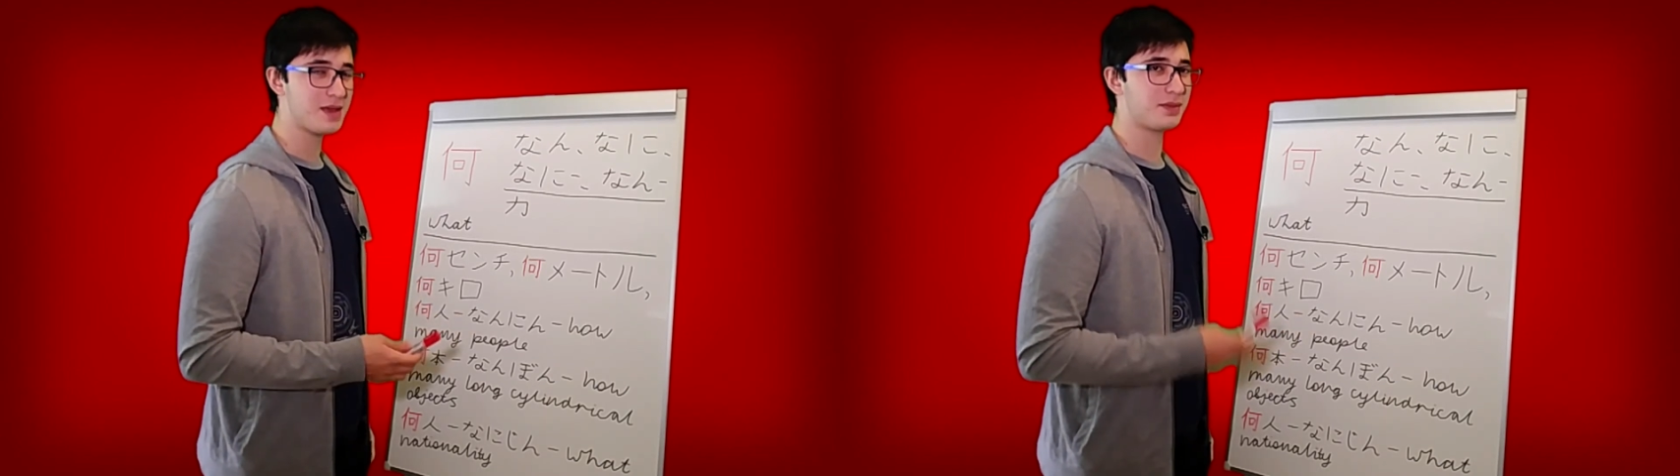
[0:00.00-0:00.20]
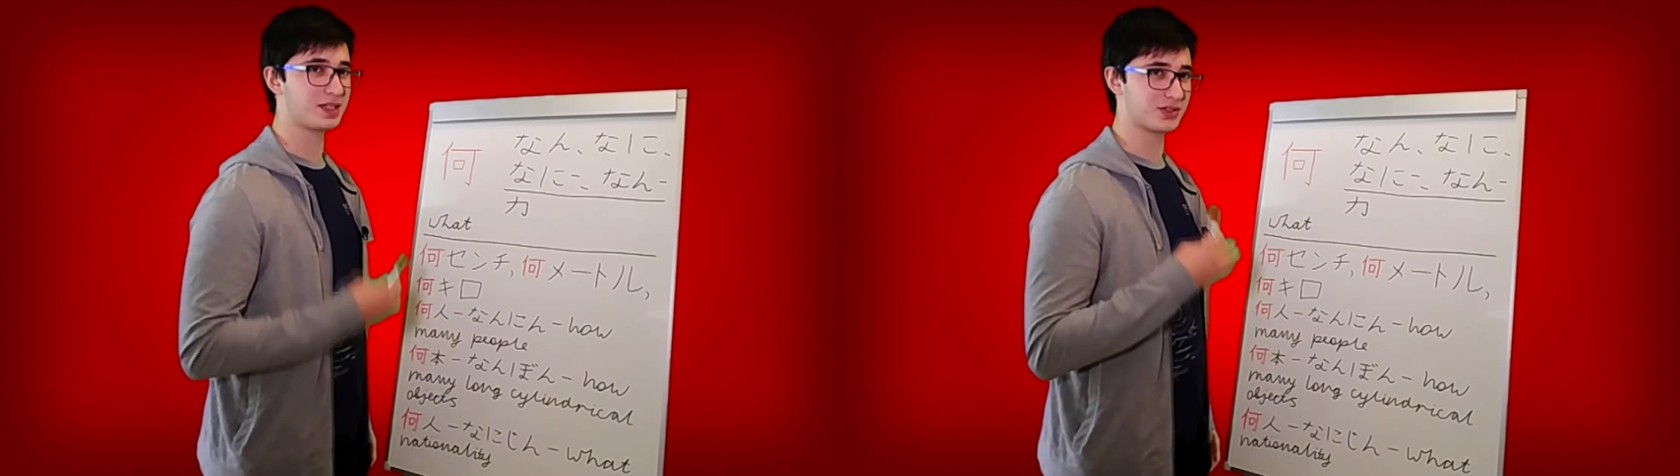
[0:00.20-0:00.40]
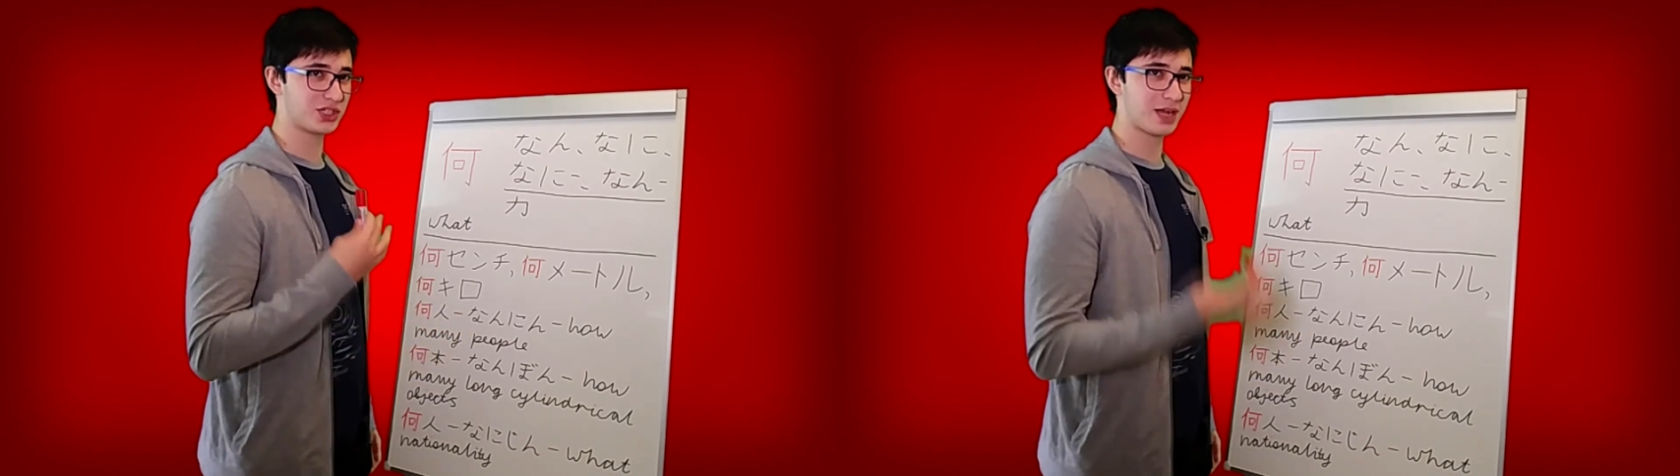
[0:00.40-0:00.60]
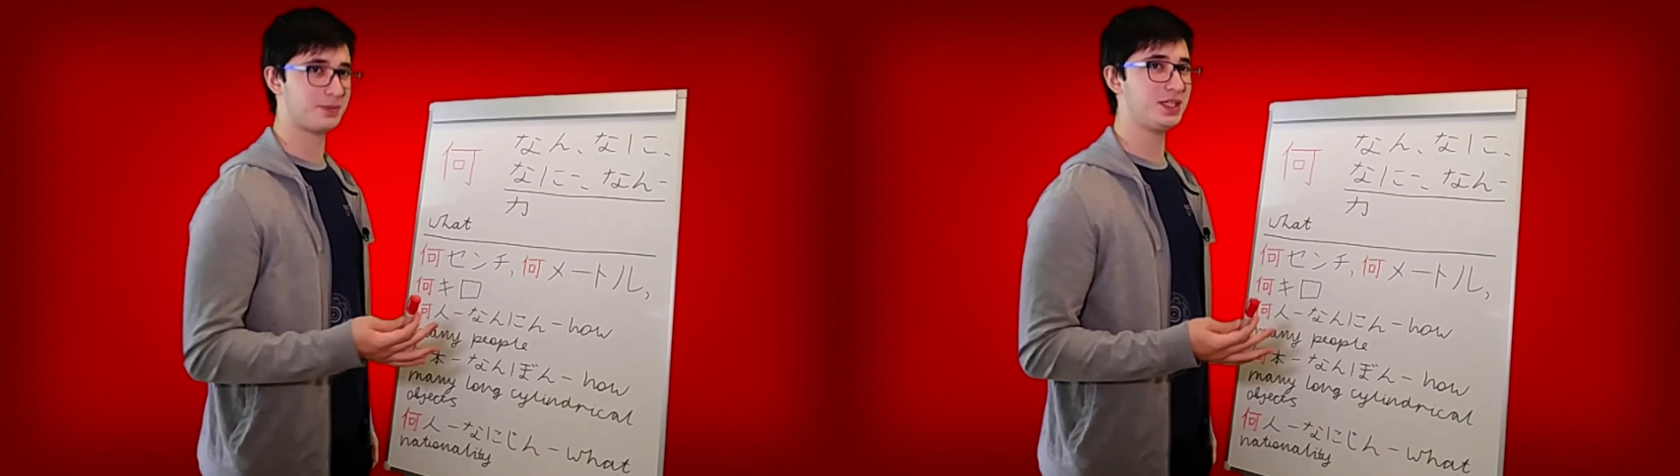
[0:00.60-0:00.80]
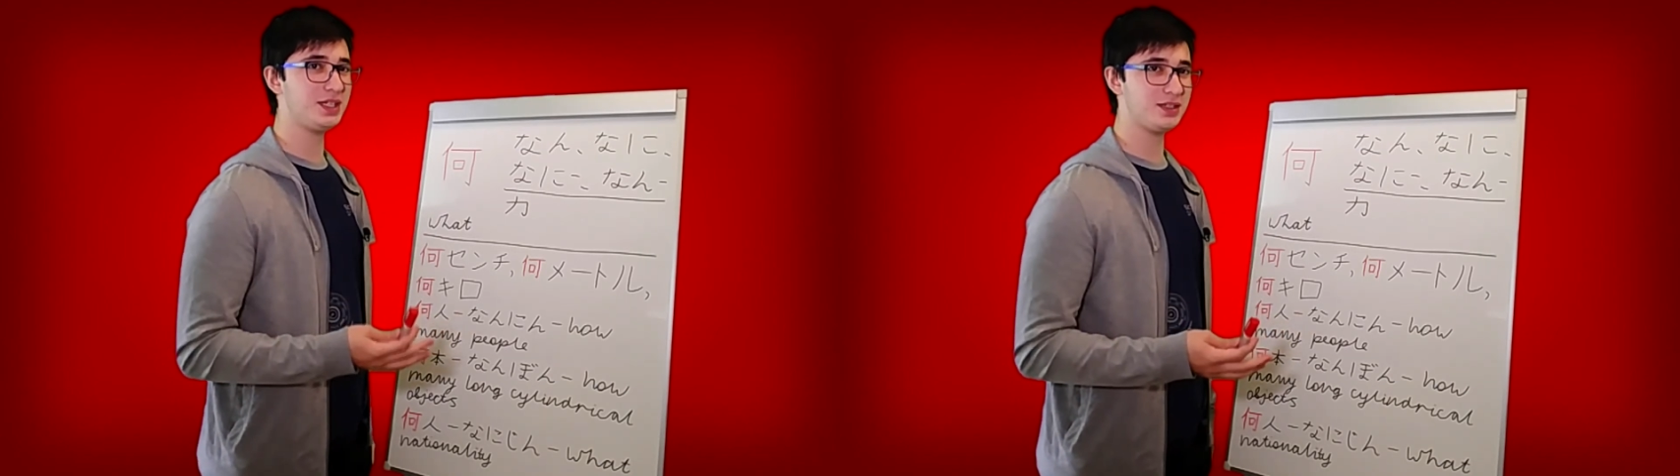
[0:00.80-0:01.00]
because
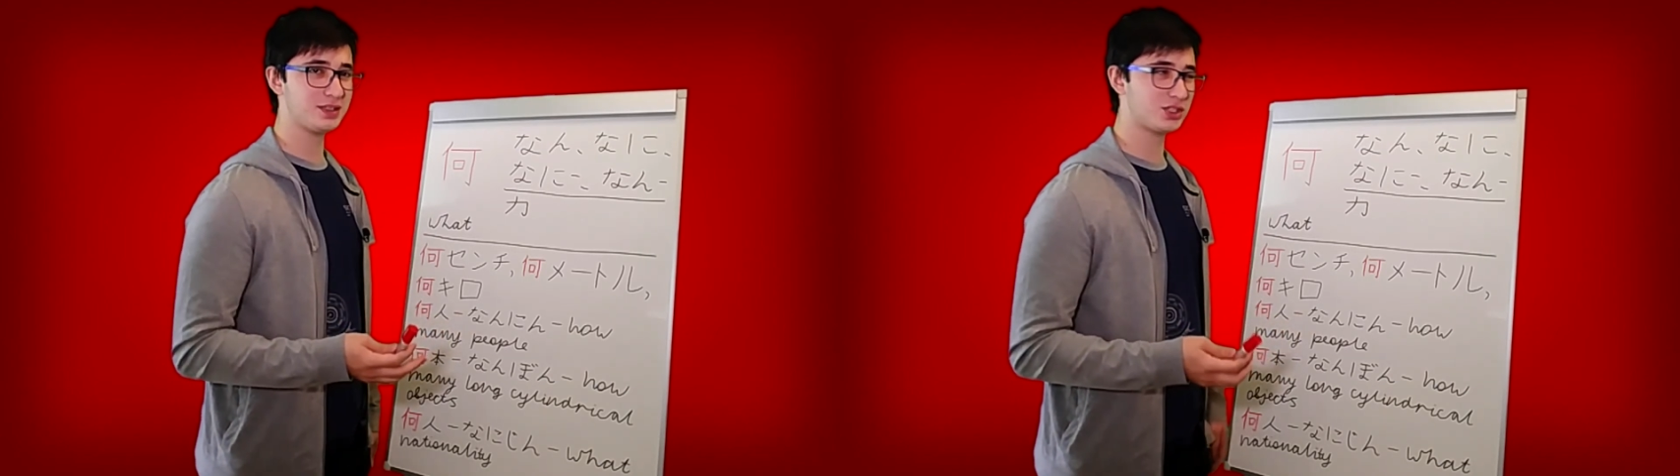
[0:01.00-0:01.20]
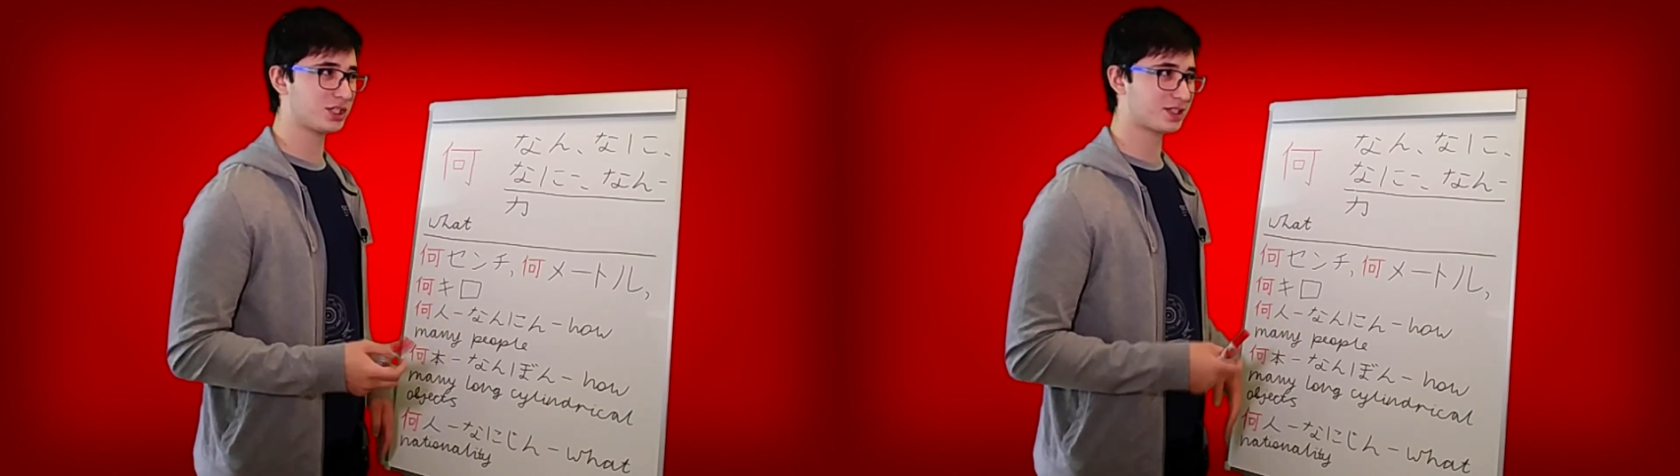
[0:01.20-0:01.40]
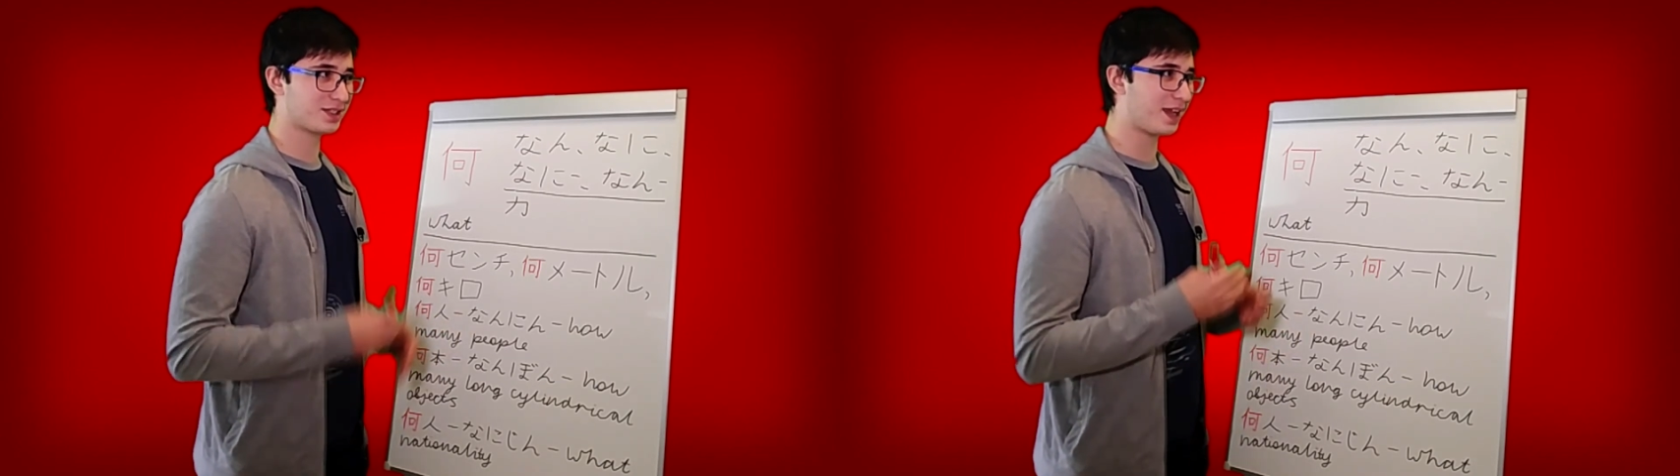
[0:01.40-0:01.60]
Japanese, just